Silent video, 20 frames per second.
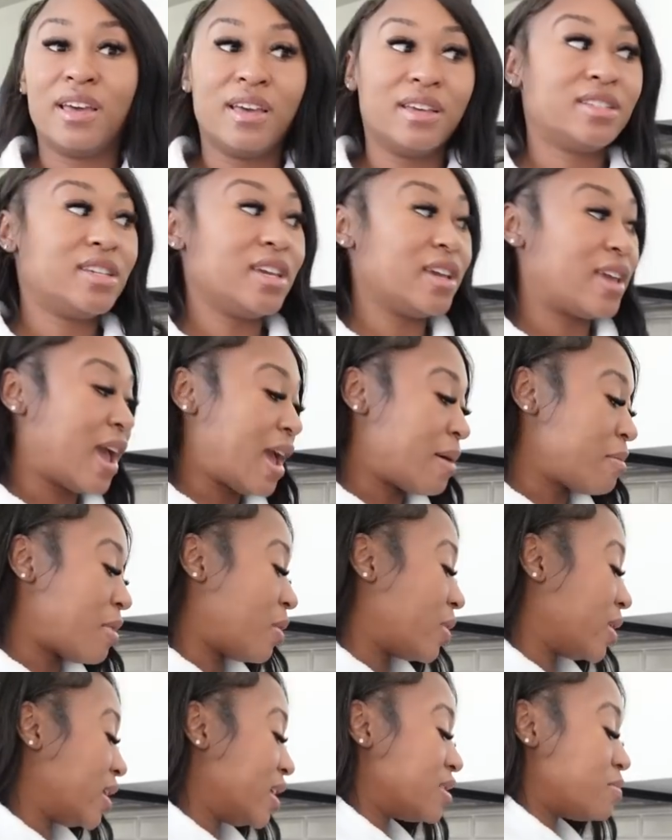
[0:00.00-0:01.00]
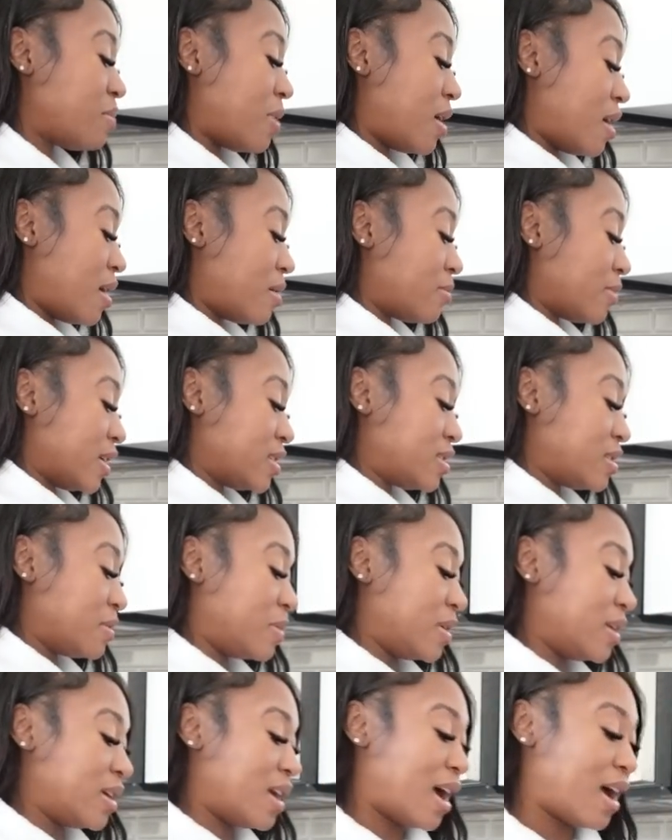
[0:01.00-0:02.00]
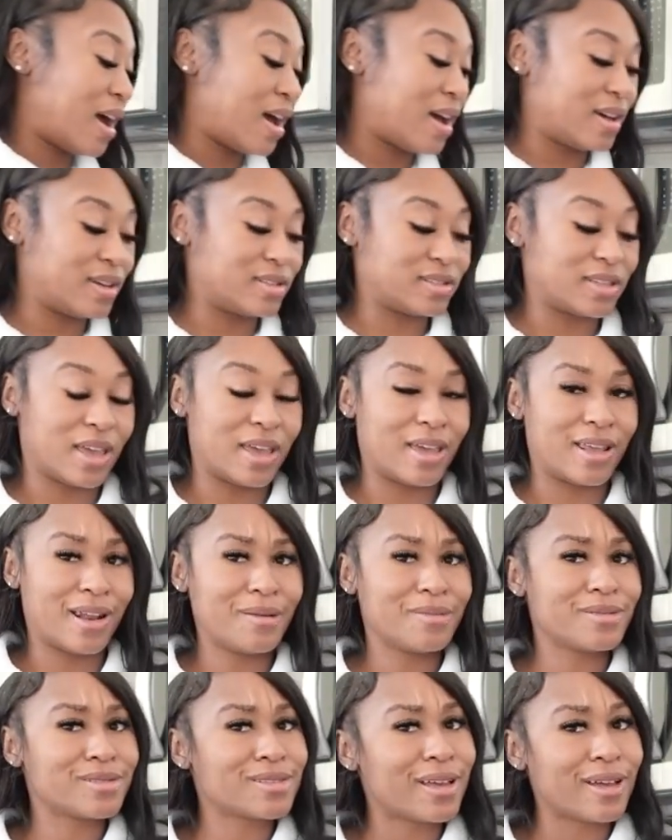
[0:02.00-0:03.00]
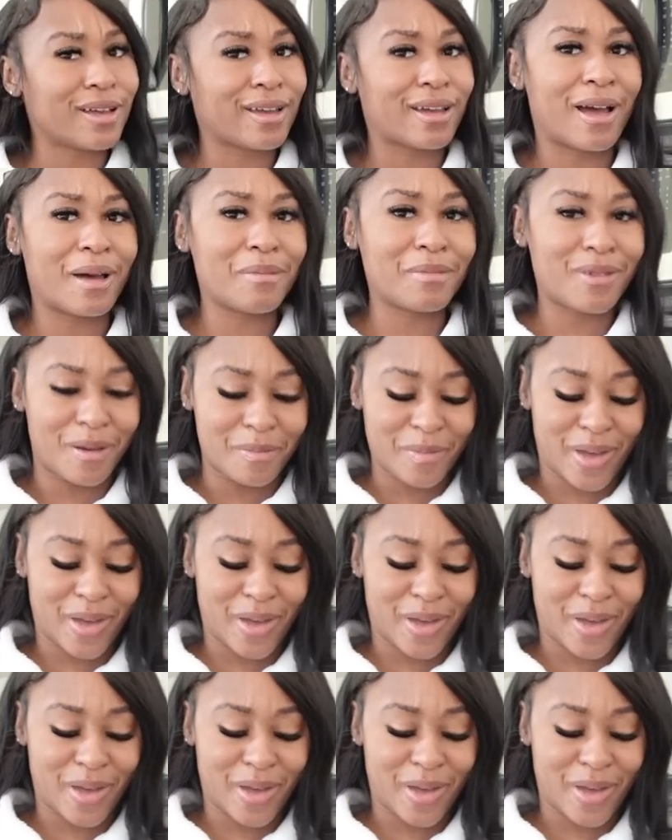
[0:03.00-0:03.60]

she came up with this bomb recipe guys and i was like i'm gonna